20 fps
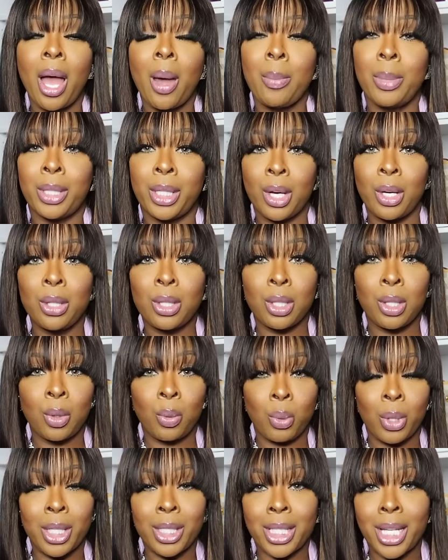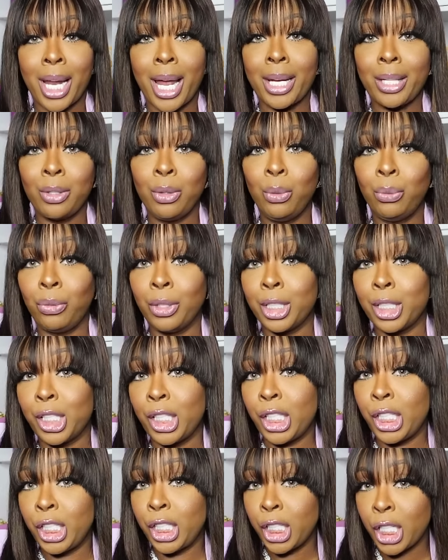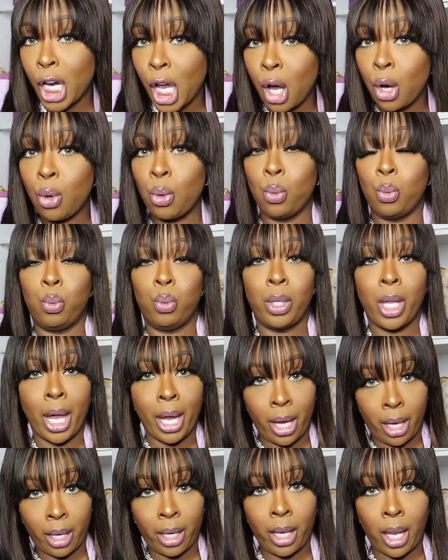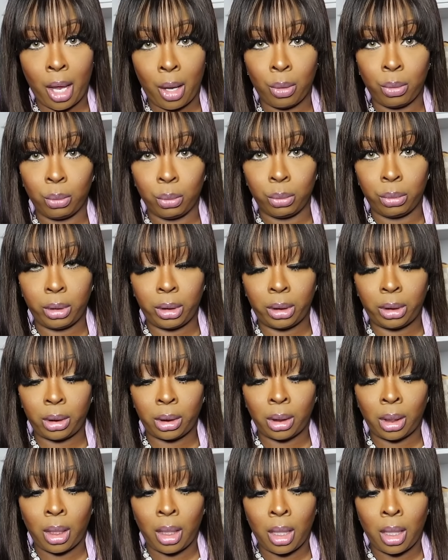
but those are the ones that i knew for sure they are clones